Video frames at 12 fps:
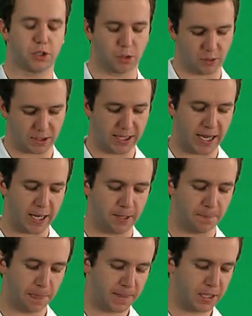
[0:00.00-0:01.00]
So again,
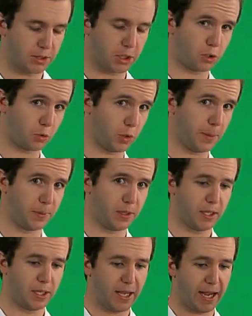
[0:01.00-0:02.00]
the grip
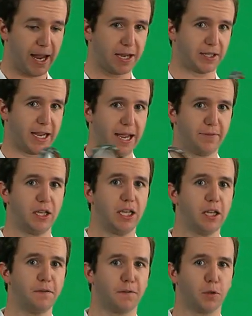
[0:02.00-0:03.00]
has a heavy
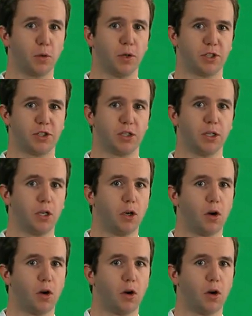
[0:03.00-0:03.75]
influence